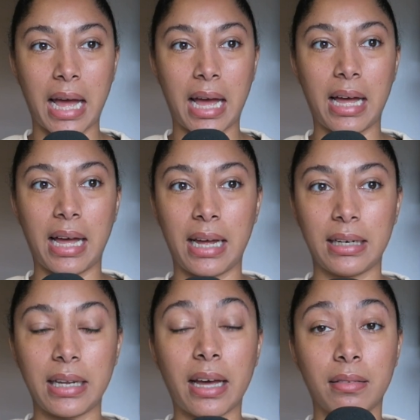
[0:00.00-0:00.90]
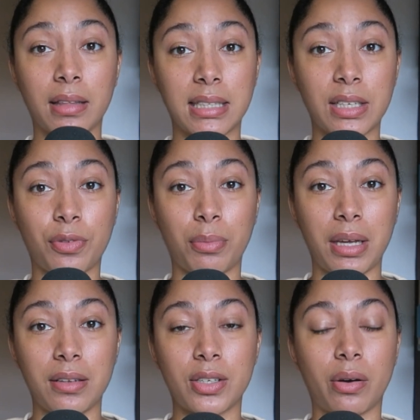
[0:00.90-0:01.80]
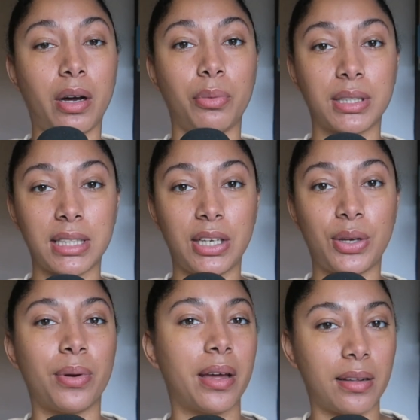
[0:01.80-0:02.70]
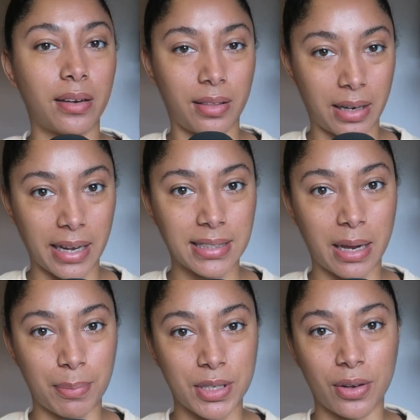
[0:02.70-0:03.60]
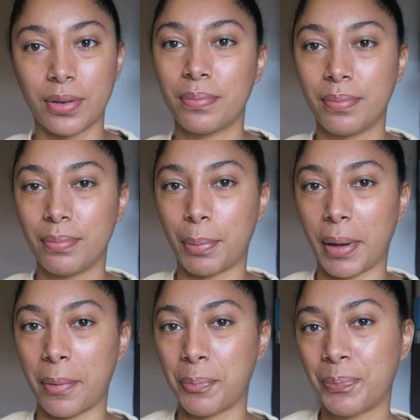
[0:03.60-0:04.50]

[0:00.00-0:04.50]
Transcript: And yeah, that's it from me. So I will see you in the next episode. Bye-bye.